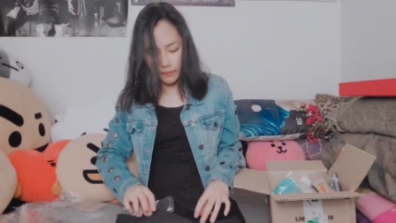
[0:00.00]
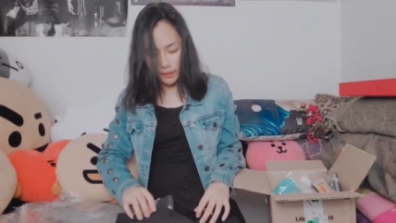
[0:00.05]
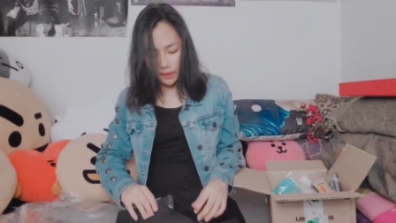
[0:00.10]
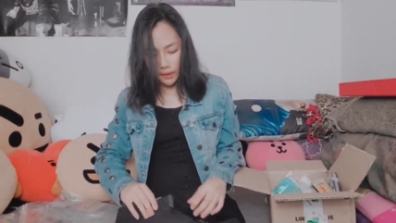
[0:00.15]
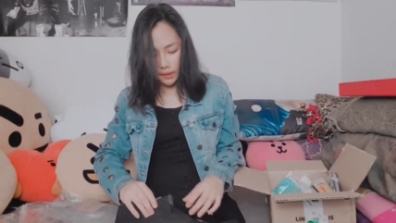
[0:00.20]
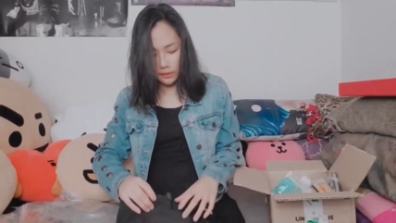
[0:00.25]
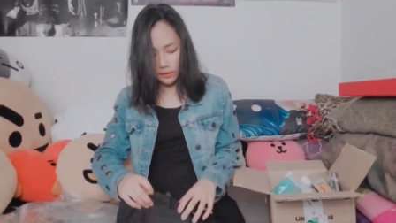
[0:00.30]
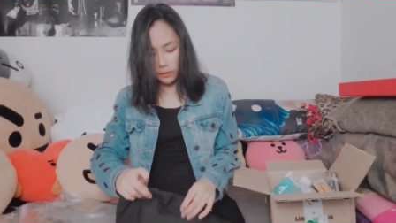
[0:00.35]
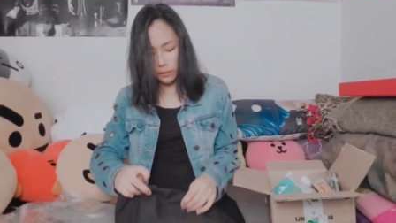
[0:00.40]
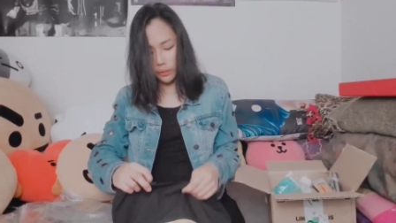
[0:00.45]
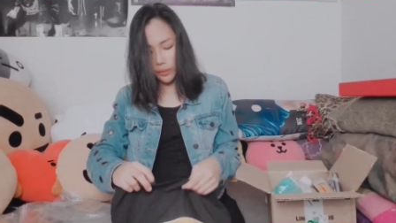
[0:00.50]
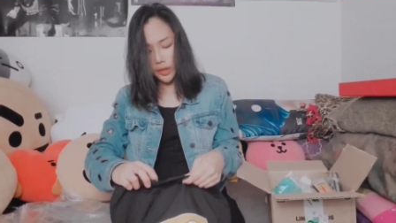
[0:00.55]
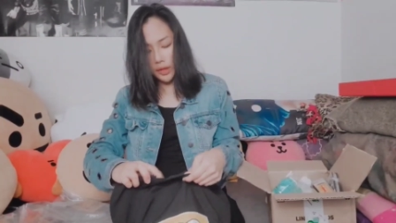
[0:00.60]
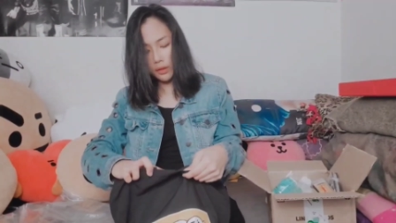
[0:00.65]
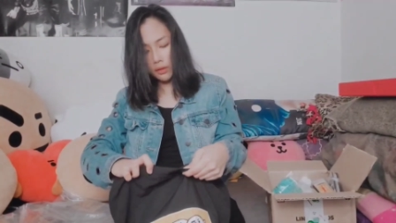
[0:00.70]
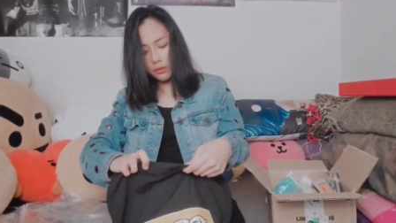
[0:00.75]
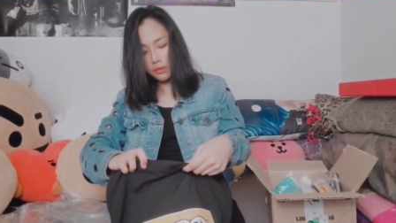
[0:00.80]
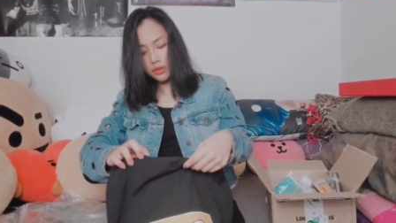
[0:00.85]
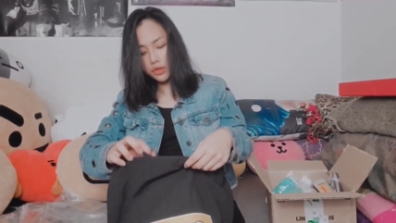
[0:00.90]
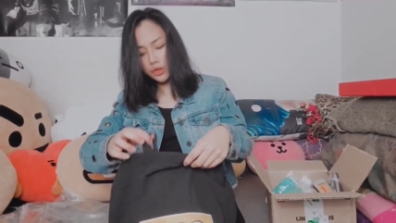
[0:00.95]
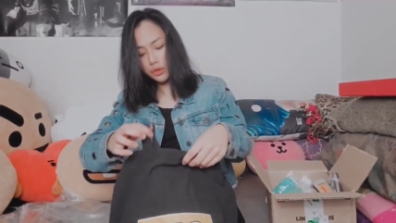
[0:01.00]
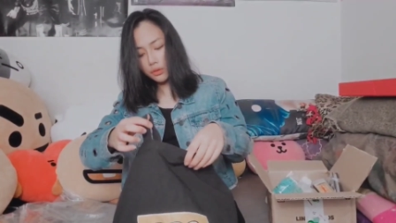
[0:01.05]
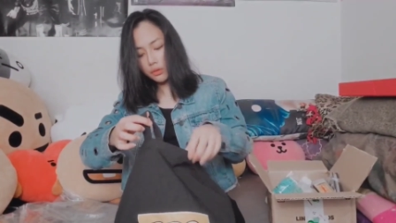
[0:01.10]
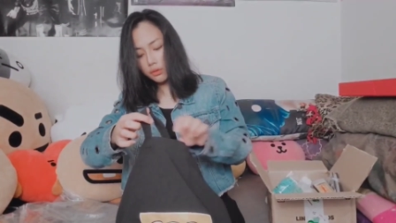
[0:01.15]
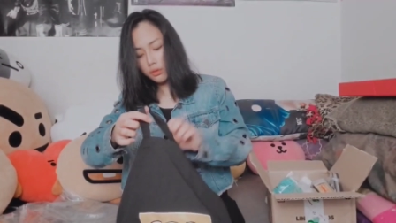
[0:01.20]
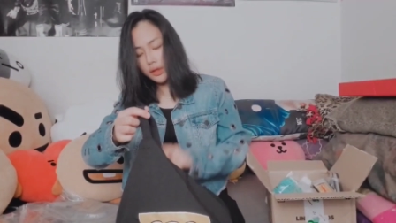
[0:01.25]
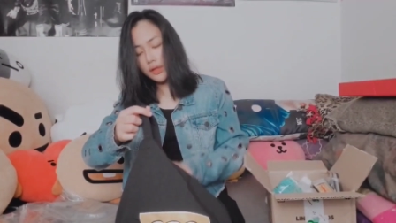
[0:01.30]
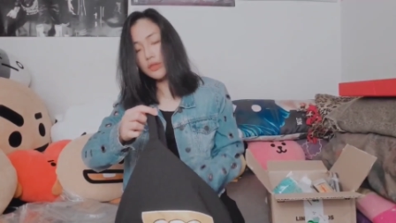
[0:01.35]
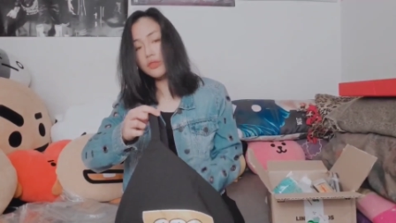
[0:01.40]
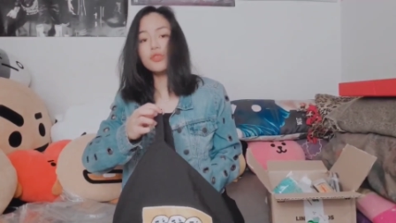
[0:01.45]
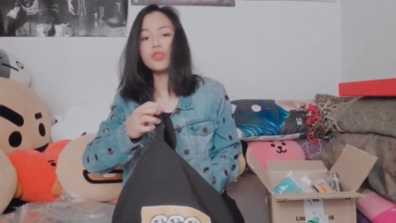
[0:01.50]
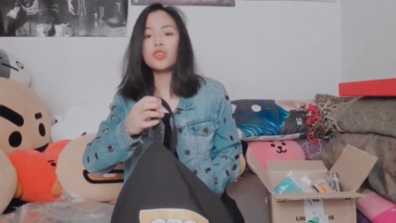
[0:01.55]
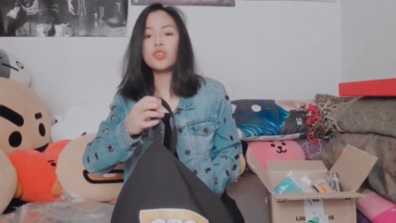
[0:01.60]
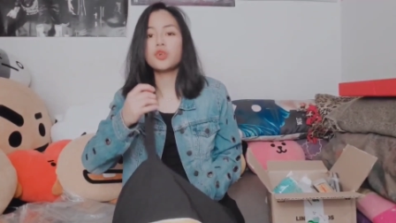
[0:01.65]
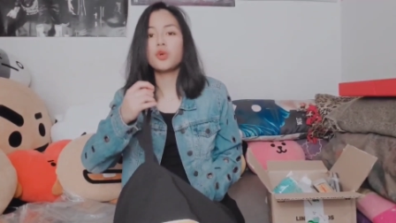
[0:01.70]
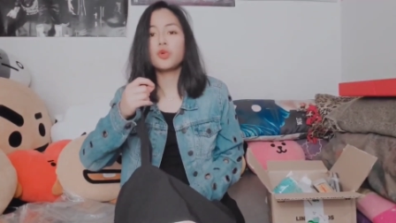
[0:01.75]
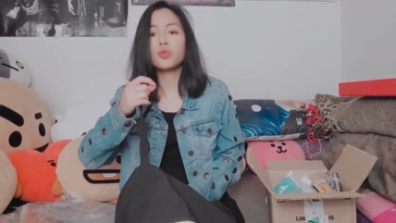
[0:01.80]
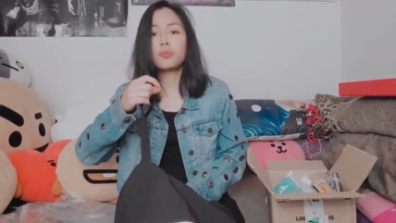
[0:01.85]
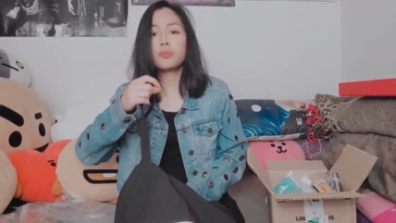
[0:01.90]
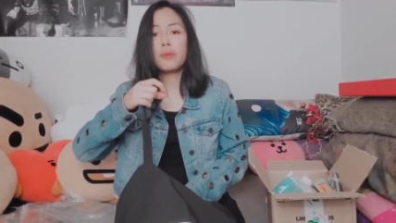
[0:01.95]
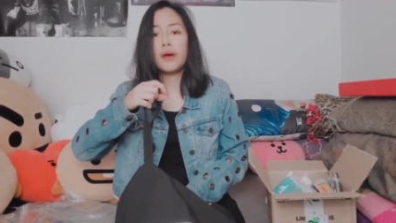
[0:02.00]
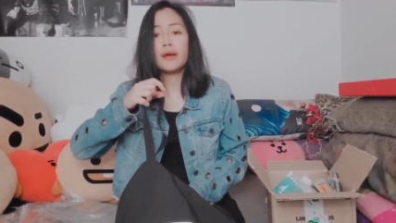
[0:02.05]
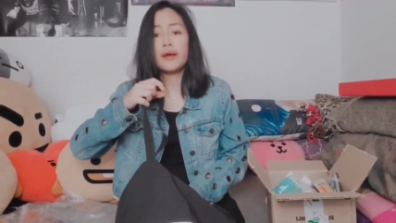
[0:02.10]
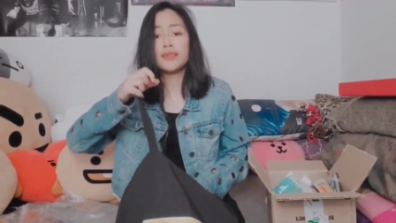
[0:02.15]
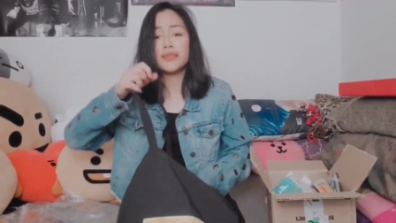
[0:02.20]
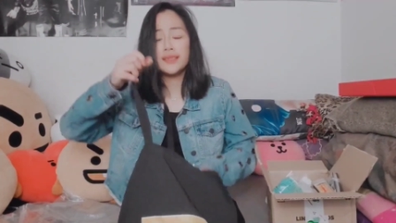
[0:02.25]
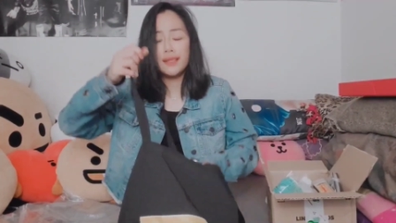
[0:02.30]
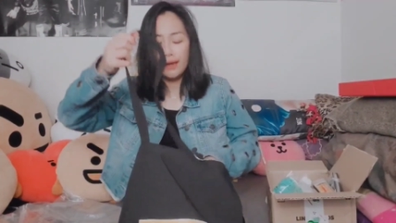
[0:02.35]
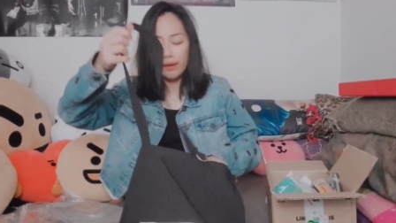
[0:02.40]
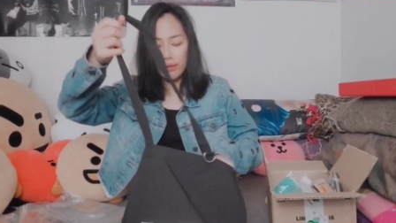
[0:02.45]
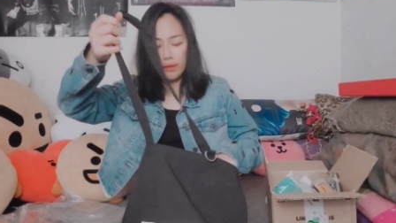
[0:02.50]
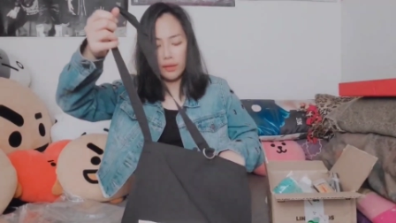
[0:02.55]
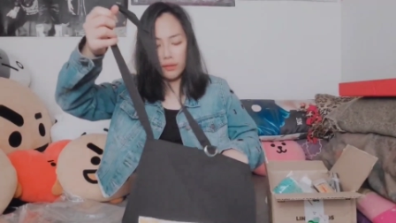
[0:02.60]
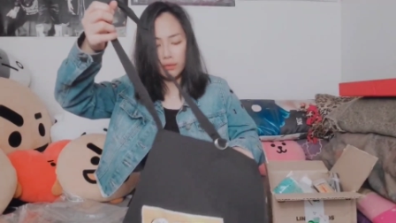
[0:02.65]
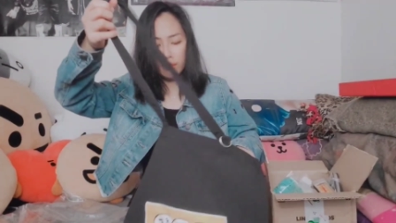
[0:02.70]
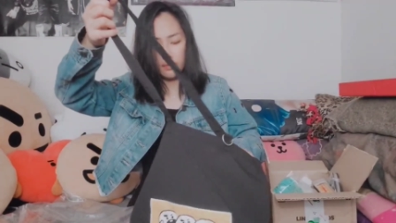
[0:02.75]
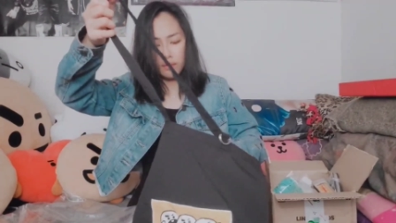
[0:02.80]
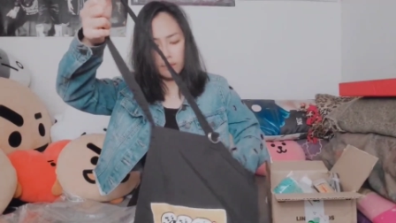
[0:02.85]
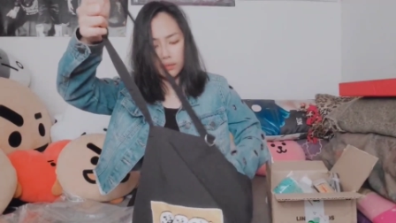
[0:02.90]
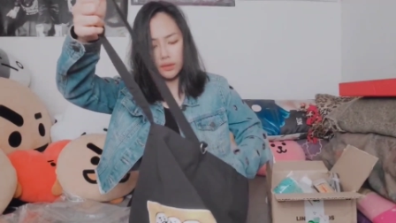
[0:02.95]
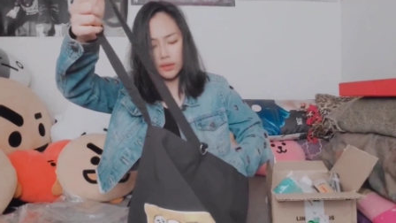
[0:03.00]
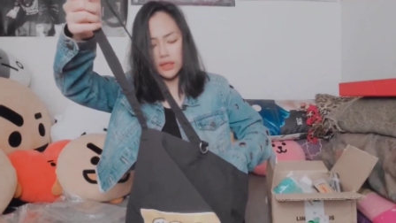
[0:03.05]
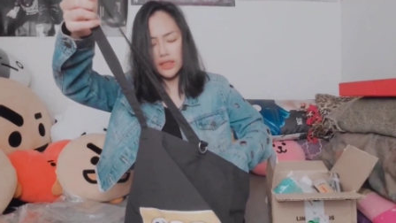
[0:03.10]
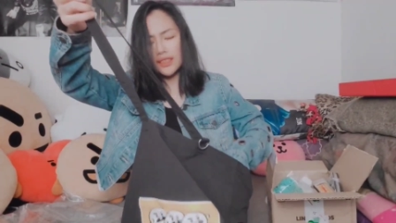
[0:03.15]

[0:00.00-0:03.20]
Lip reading: Like when I go to school, I use tote bags now. I don't know.